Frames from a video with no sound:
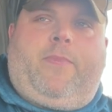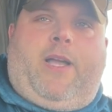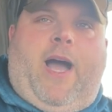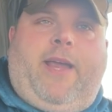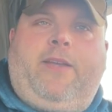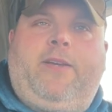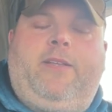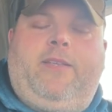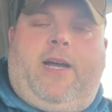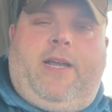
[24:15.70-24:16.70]
I
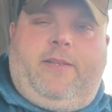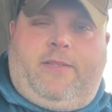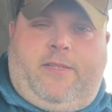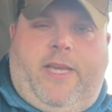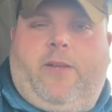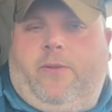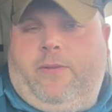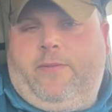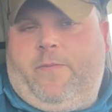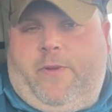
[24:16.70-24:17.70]
could not settle
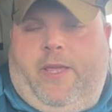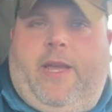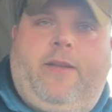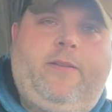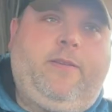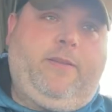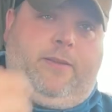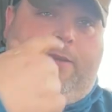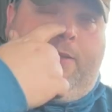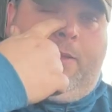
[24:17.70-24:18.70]
for that.
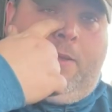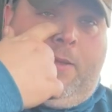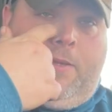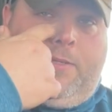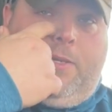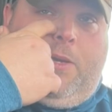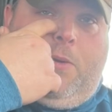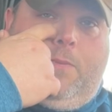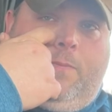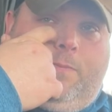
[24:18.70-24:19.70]
So